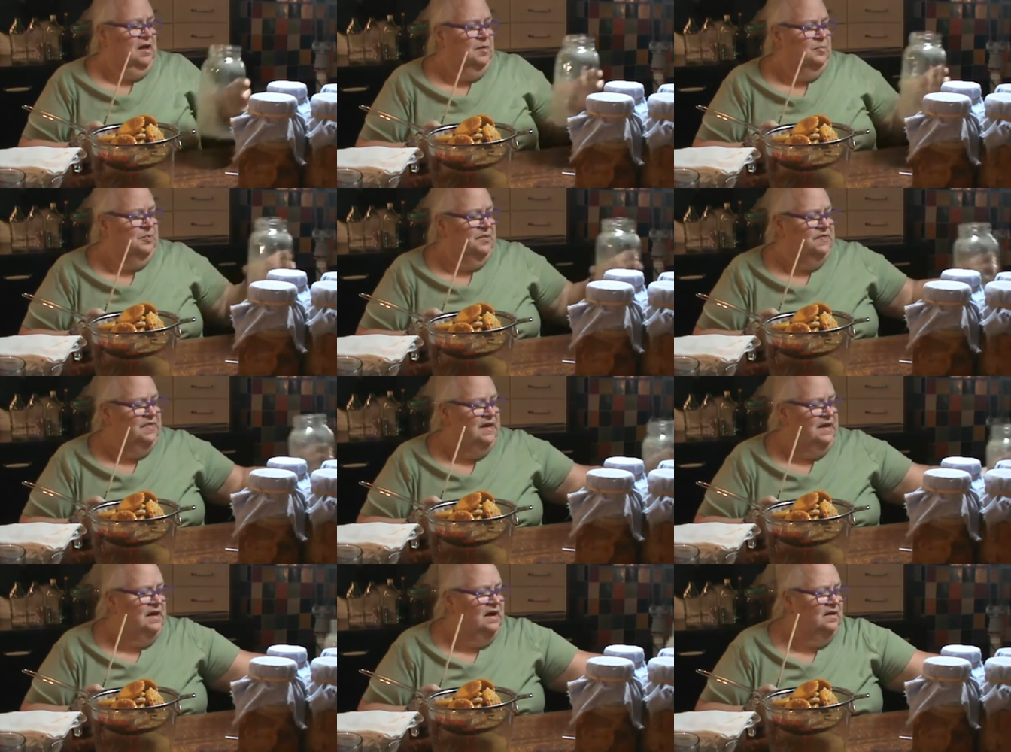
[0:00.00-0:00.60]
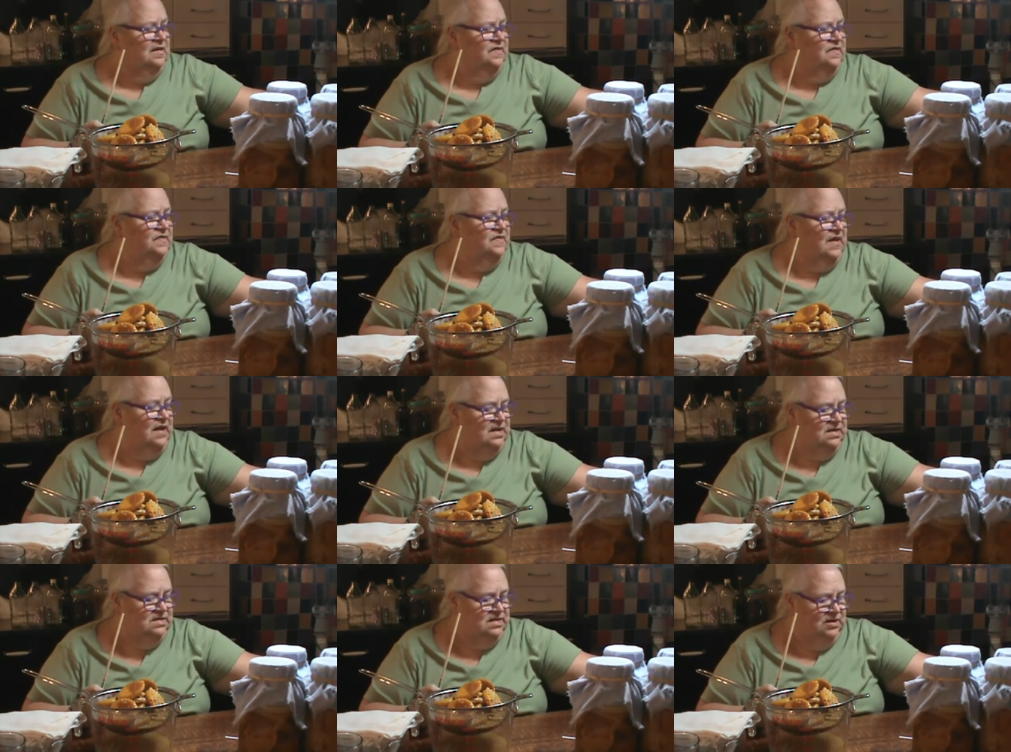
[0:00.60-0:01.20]
Put that out of
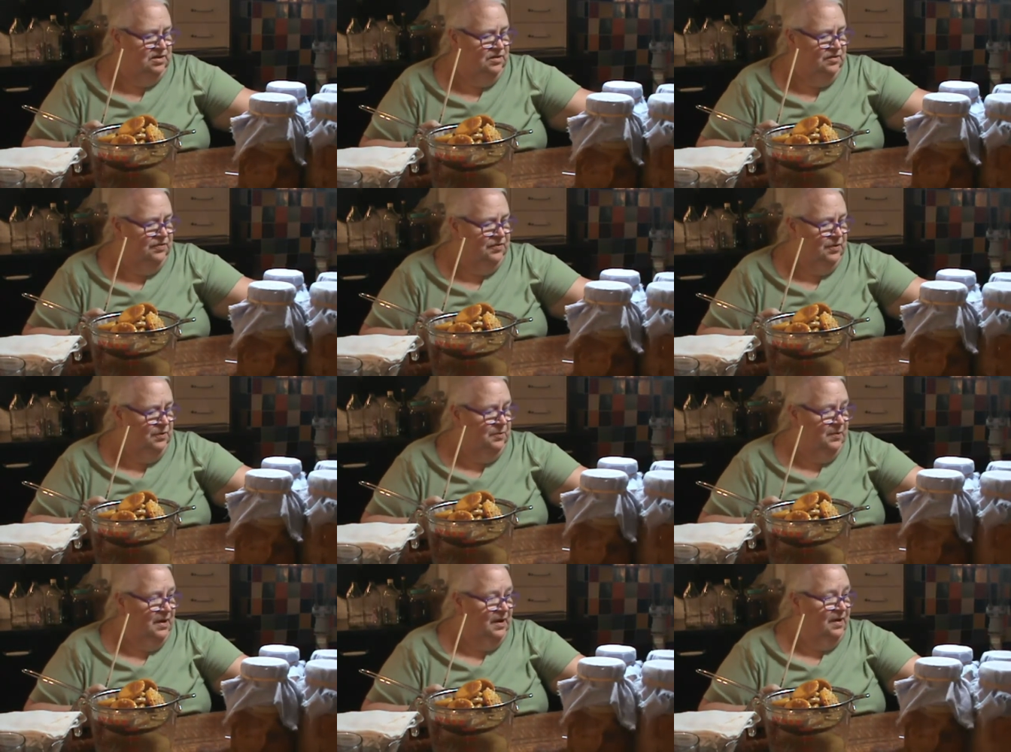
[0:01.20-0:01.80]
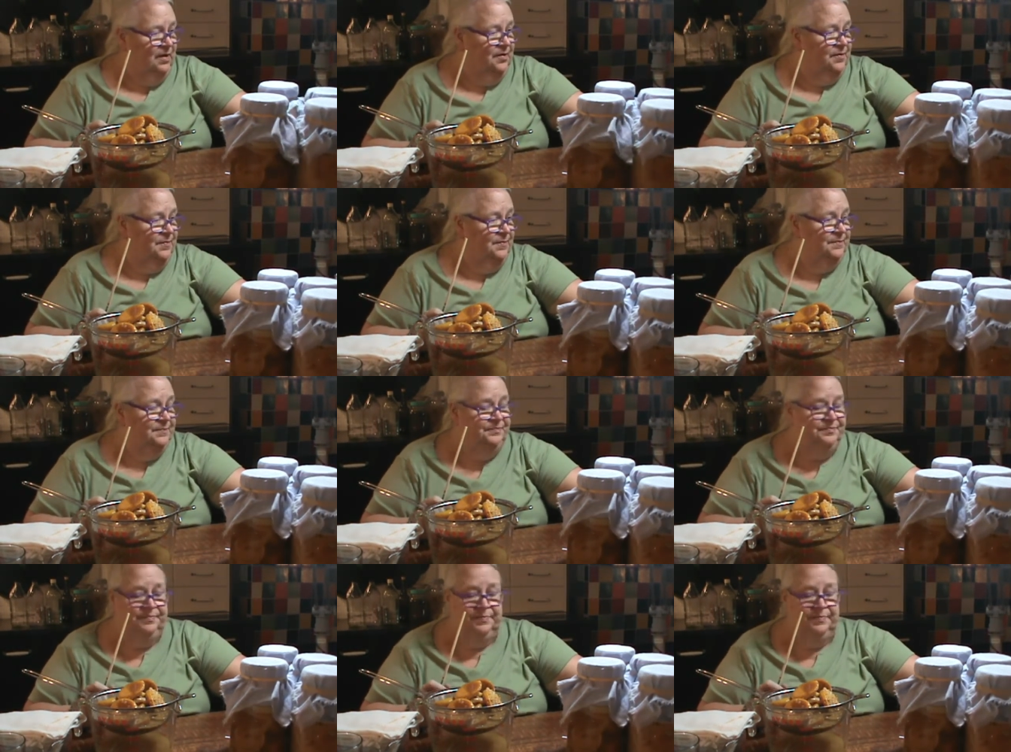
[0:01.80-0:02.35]
sight there for a while.